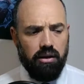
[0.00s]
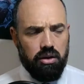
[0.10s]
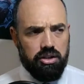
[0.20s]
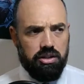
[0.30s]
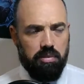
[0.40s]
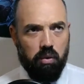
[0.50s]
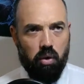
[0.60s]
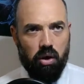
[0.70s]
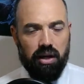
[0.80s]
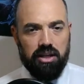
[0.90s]
had a look at some of
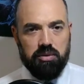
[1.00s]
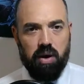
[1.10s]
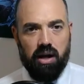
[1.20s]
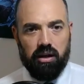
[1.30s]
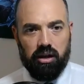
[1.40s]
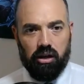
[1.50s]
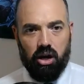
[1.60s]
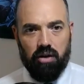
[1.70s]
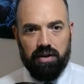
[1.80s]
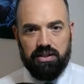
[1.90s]
the wording as well, and a
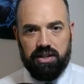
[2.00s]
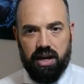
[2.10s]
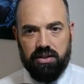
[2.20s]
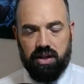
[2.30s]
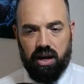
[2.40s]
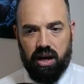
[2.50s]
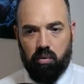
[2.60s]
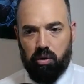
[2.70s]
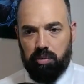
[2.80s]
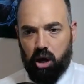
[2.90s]
lot of it says that
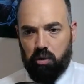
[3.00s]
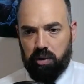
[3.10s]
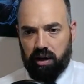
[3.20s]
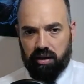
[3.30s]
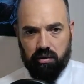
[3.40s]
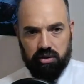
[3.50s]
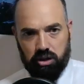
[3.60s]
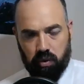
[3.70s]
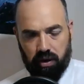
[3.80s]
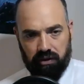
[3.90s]
it will be open. I think it
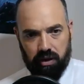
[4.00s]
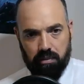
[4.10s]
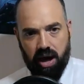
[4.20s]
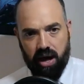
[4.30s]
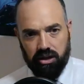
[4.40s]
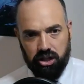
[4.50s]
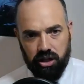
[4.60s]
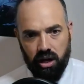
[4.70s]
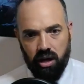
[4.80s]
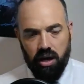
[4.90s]
was the 25th of
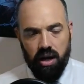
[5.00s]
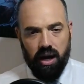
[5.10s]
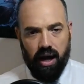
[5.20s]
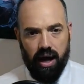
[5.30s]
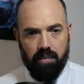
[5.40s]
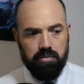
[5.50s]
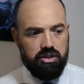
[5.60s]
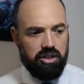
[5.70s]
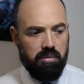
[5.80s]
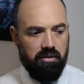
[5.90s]
March.
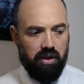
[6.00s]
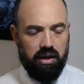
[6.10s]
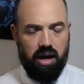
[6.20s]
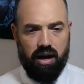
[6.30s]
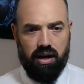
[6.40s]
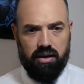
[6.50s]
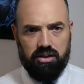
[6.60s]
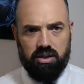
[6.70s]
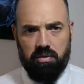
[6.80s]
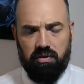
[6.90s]
Some of it,
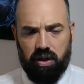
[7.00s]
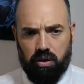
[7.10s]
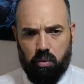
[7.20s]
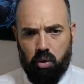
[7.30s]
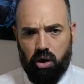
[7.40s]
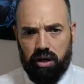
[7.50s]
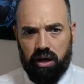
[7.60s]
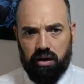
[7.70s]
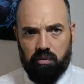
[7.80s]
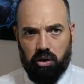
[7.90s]
the
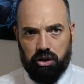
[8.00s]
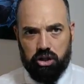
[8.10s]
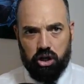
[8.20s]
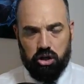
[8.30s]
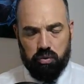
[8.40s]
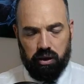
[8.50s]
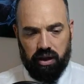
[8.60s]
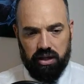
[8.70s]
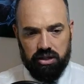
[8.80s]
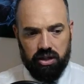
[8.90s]
wording of what the church
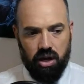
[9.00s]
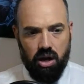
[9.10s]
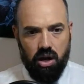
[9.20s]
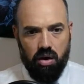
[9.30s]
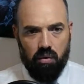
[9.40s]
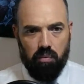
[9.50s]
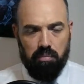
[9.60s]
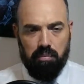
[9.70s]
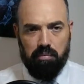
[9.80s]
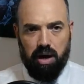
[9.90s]
released
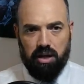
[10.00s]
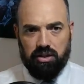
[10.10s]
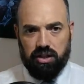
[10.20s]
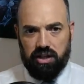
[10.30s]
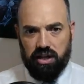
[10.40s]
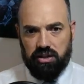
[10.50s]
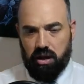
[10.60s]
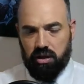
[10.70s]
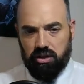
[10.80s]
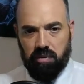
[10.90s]
might
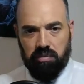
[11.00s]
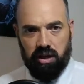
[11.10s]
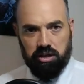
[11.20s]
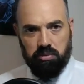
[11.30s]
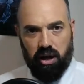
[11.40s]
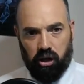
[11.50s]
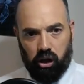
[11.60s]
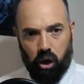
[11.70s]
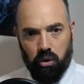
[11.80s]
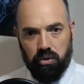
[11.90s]
suggest that some things
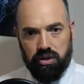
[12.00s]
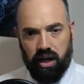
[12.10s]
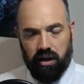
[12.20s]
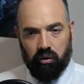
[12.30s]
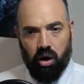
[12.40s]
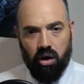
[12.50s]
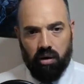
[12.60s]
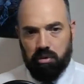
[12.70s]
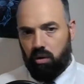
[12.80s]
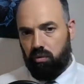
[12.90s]
might close later
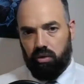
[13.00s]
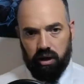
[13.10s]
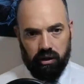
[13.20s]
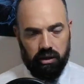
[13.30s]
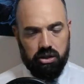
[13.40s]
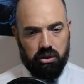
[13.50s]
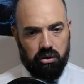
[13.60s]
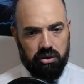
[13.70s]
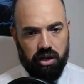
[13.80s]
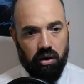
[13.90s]
on. I'm not really
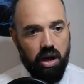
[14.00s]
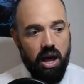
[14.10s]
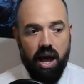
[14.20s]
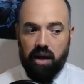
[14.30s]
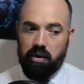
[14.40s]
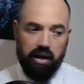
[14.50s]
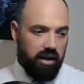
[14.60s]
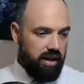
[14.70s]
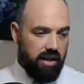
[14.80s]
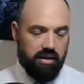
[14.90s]
sure. So
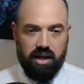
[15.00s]
anyway,